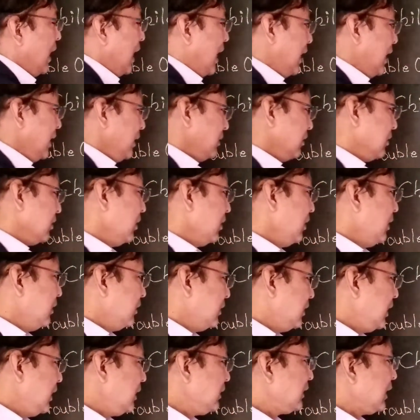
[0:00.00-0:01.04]
And
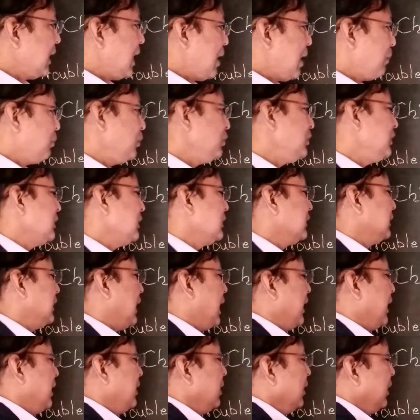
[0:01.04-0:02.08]
this opposite
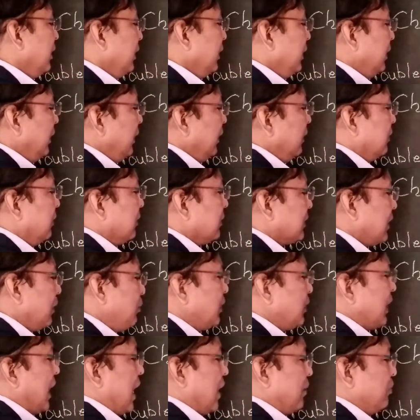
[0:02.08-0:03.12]
side,
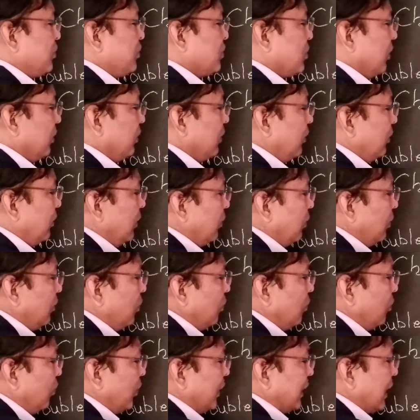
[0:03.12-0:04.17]
sometimes
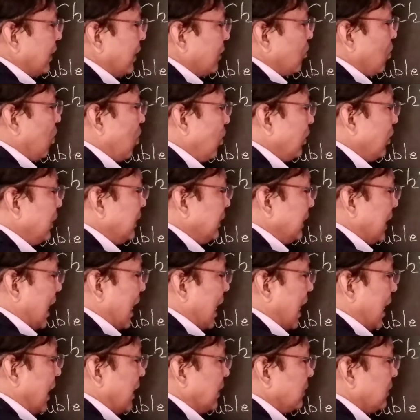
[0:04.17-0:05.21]
we can call it
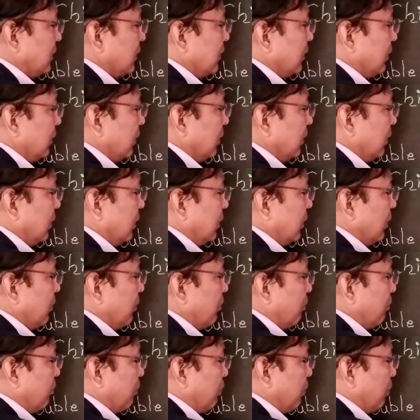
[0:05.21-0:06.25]
as
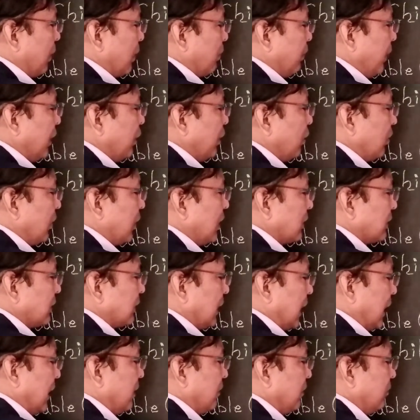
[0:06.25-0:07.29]
perpendicular
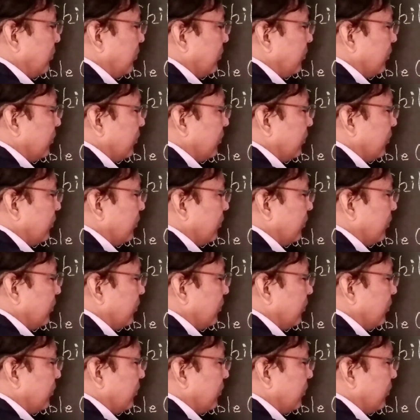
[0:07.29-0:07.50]
side.